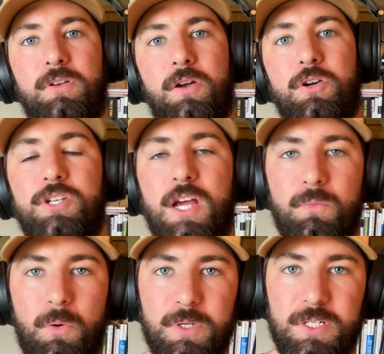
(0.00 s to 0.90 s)
understand
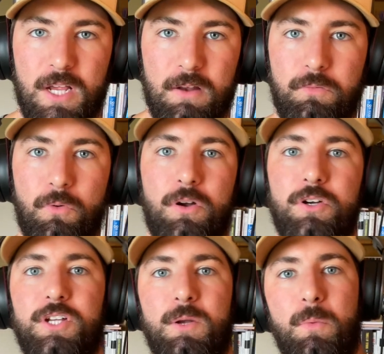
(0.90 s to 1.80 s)
what we stand for,
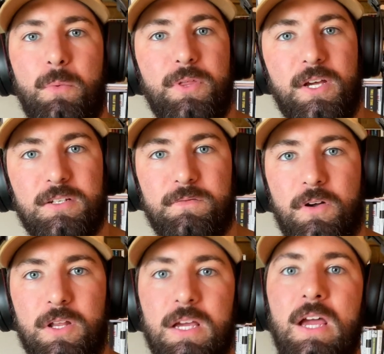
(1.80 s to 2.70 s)
understand what we think is
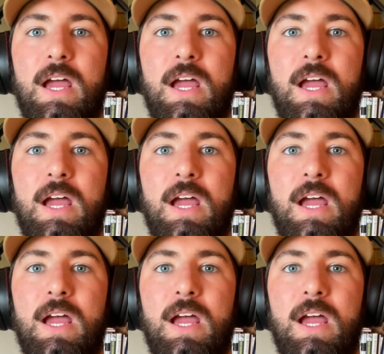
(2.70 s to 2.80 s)
funny,